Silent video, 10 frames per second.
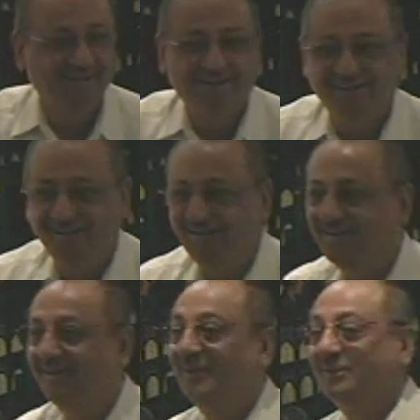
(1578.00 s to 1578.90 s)
Huh?
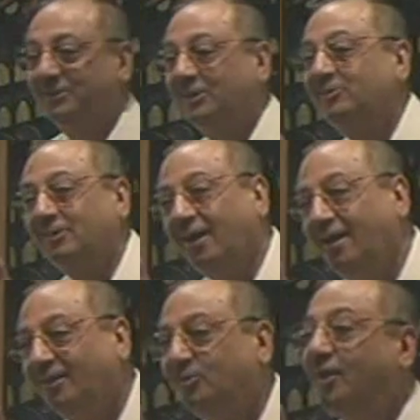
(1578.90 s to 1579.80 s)
So
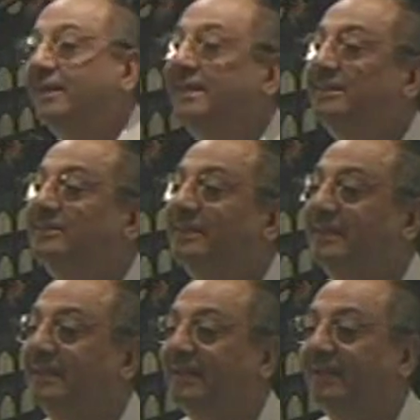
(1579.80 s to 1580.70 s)
ta tanisi.
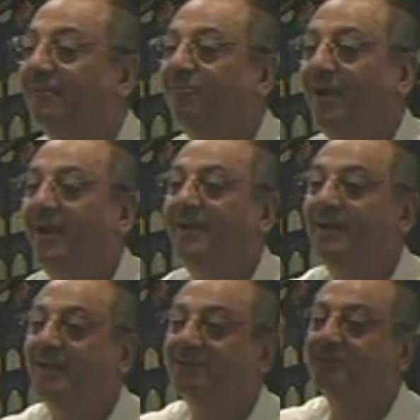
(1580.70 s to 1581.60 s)
File
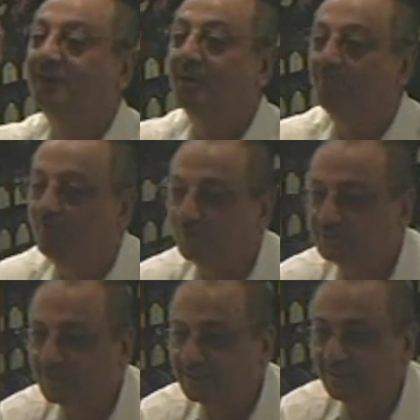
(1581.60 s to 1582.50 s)
is
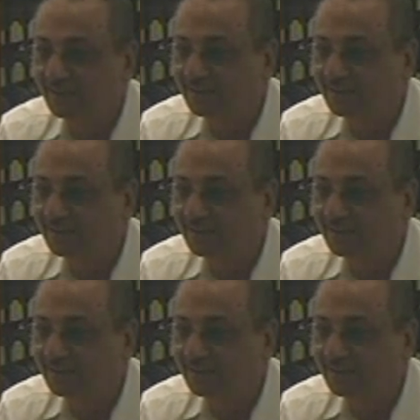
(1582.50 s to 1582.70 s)
mustatir.